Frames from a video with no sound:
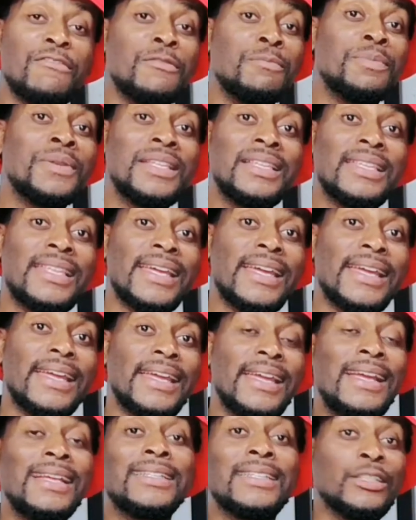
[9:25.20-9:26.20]
you been
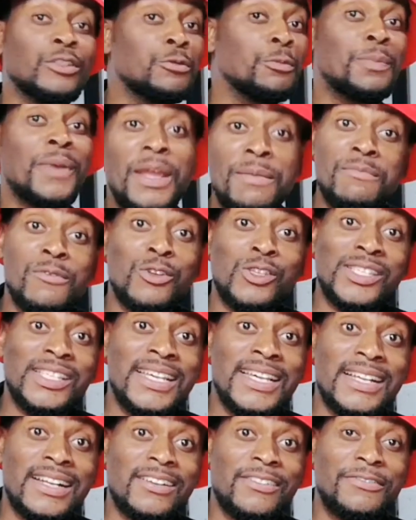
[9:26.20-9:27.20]
there? Did you blame
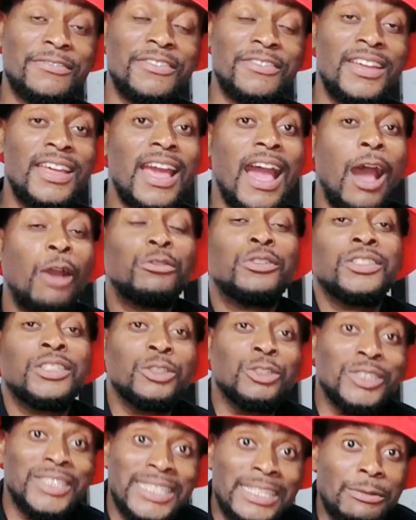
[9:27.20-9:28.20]
yourself? How did
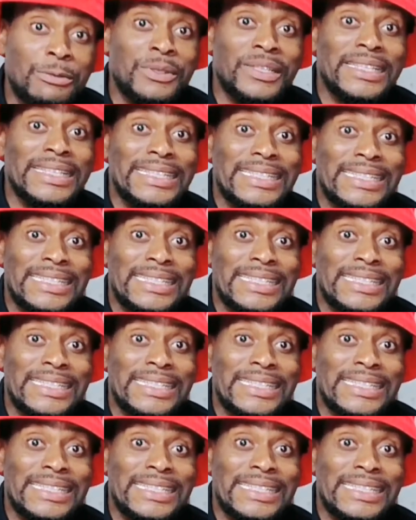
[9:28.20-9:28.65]
you deal with